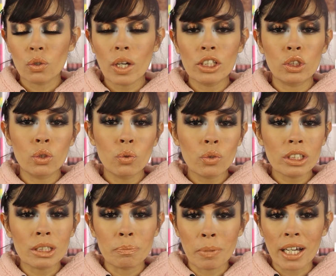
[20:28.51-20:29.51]
So I do
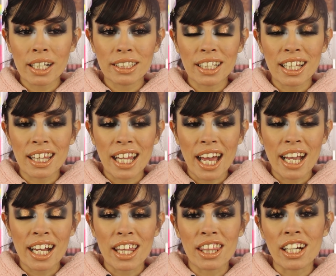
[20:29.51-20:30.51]
respect
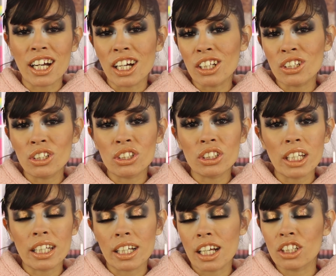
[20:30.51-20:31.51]
like the colors
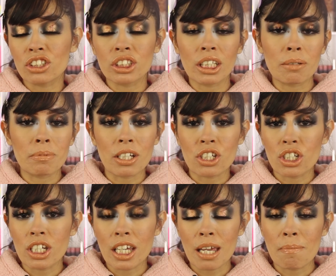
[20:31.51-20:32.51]
and the color scheme that
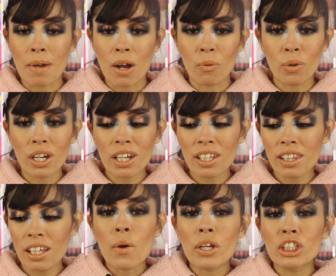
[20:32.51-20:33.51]
she came out
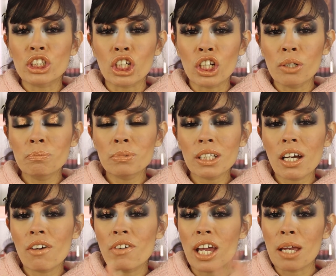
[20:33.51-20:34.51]
with. Now, in terms
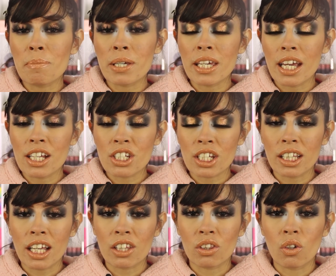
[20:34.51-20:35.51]
of ABH
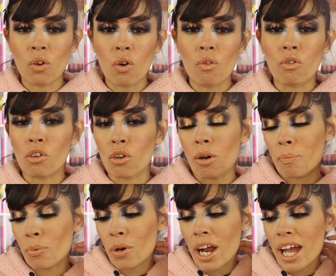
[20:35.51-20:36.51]
and like the overall
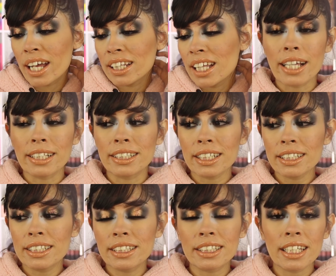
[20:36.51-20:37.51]
brand, I
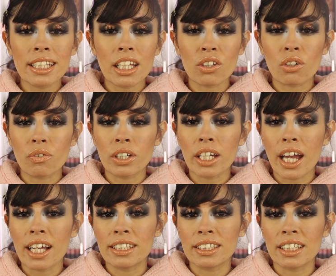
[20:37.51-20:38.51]
did see that Norvina
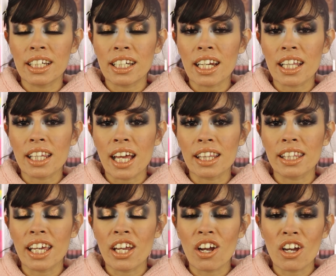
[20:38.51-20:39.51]
had said that
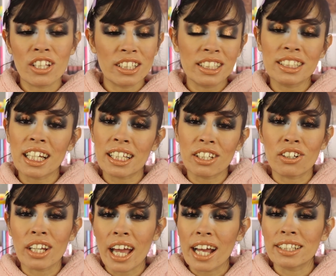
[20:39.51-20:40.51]
this is like their
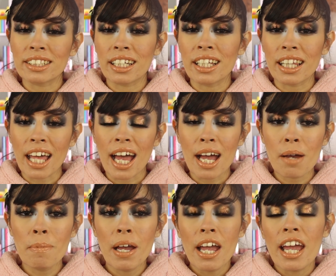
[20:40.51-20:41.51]
last
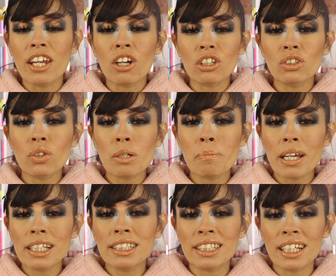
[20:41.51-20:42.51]
collab, and also it
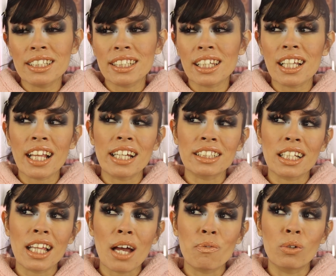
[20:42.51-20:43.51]
makes sense that the last
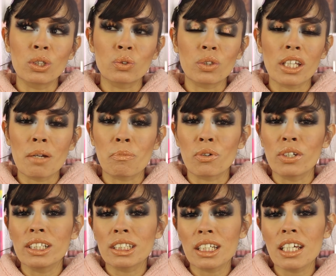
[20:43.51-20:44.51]
collab was with
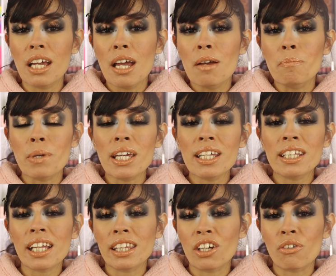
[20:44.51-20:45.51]
Amrezy, being
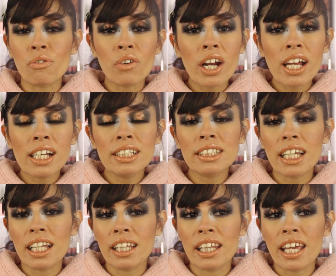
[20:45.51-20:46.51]
that they're friends,
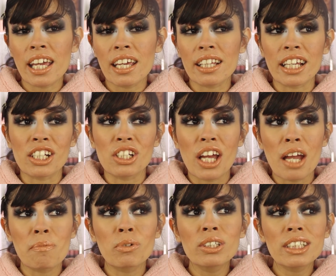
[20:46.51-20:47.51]
and they like
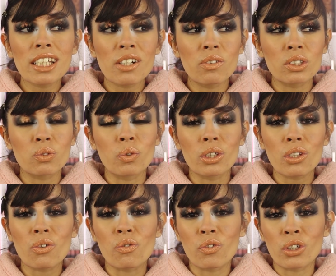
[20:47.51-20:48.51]
Amrezy like was one of
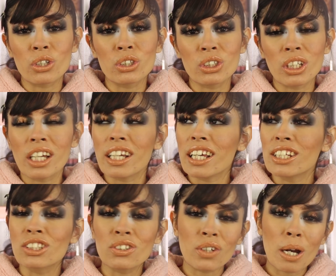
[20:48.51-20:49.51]
the first like
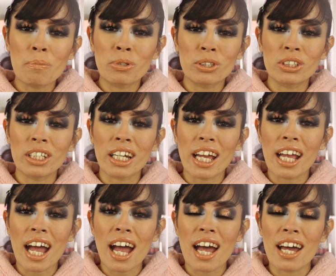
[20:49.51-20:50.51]
Instagrammers that I
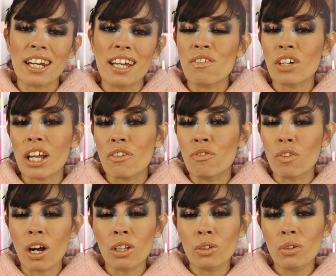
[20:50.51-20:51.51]
had ever like
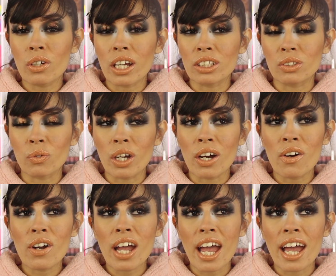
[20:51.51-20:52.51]
followed as
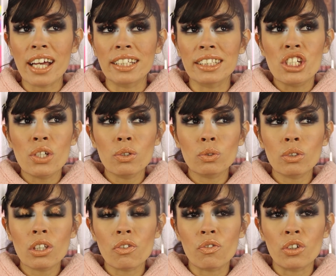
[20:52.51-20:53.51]
well, and she was
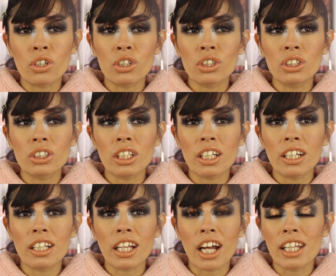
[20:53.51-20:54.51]
one of the first
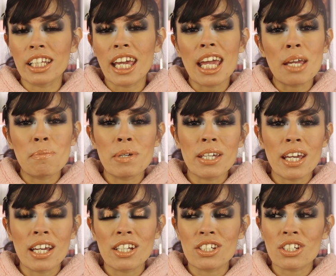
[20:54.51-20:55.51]
like on the
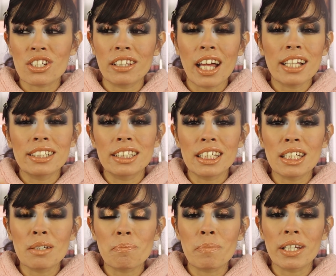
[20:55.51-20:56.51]
ABH, not
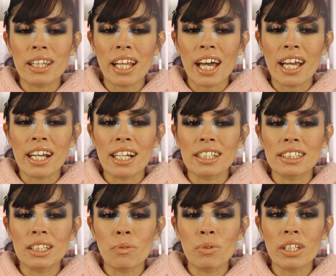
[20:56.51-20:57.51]
team, but like
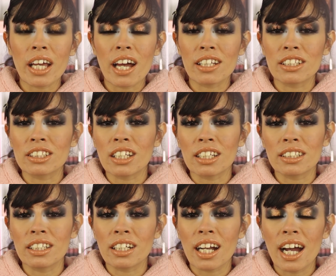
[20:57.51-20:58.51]
someone that
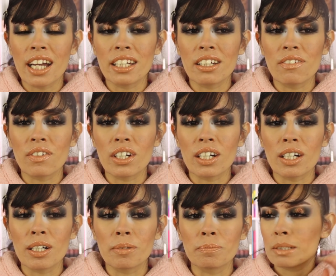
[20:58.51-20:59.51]
Anastasia kind
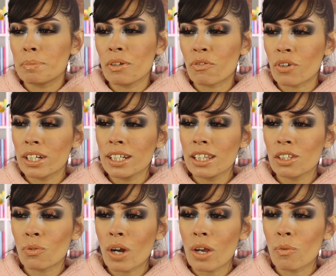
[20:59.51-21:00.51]
of is befriended
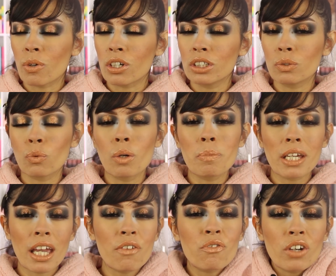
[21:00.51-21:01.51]
the right words, well,
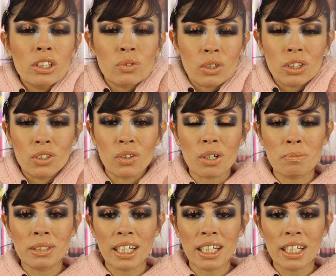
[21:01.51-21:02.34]
became friends with, you know what I'm